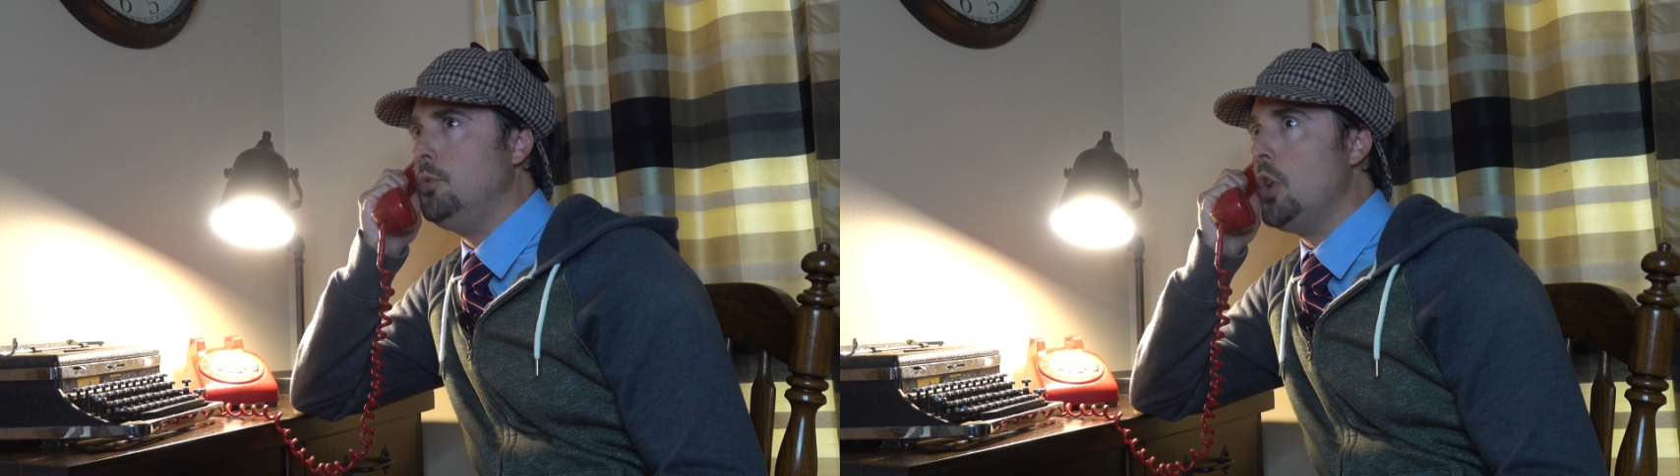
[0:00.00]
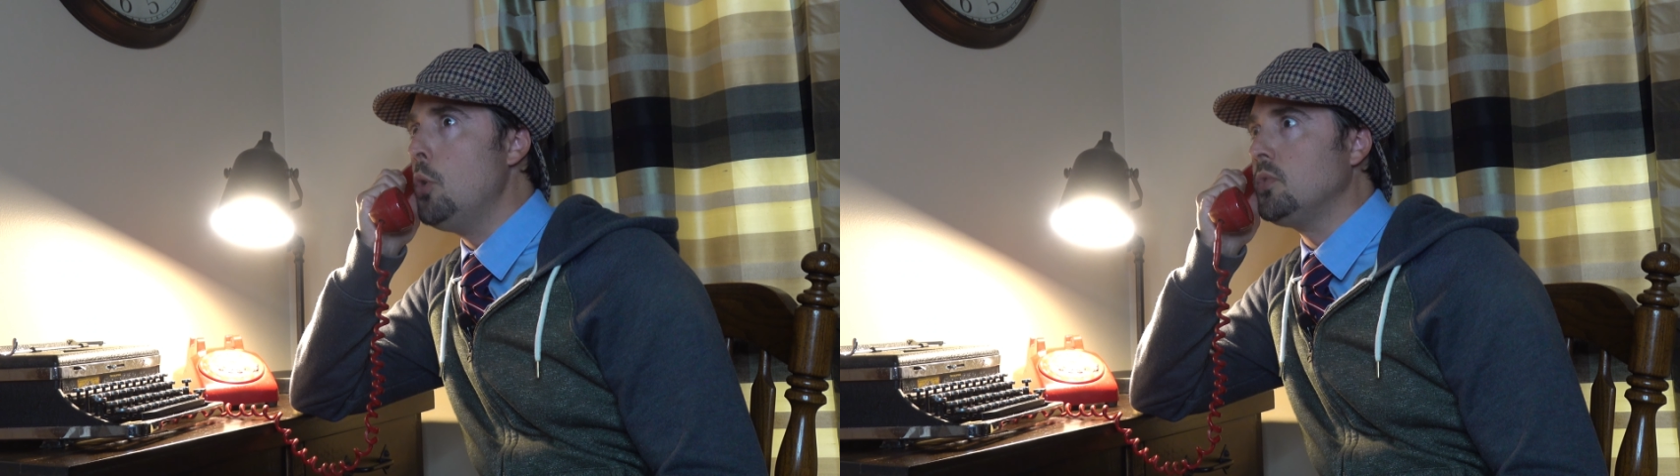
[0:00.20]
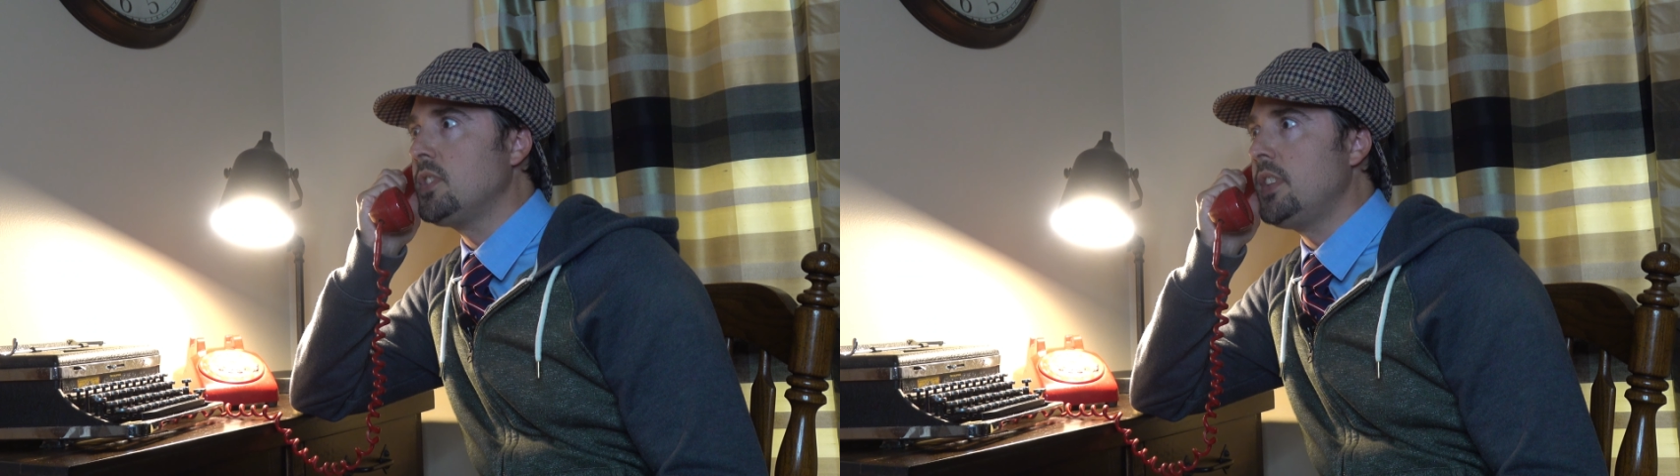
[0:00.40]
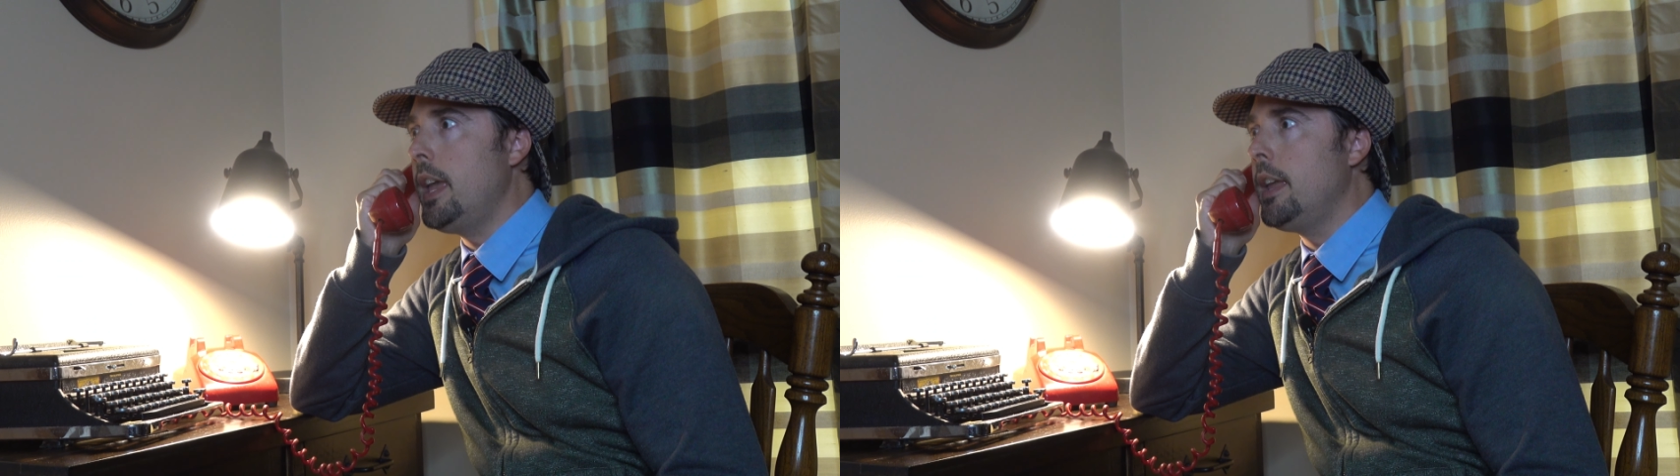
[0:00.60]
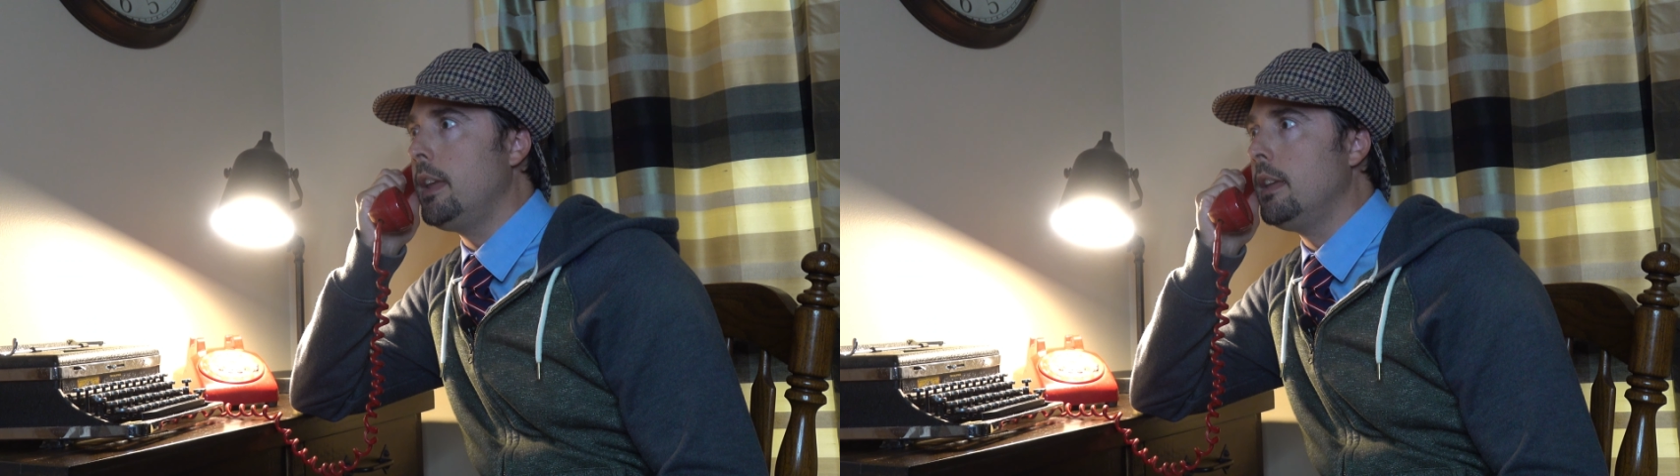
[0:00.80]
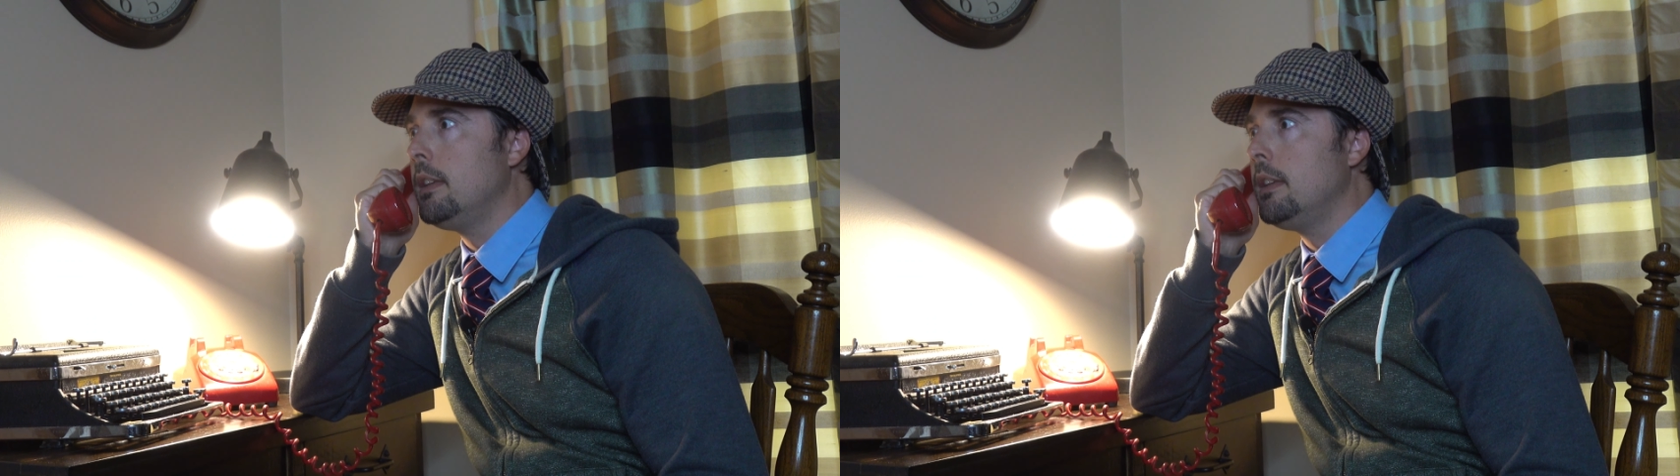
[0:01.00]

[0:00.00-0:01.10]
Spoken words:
don't say.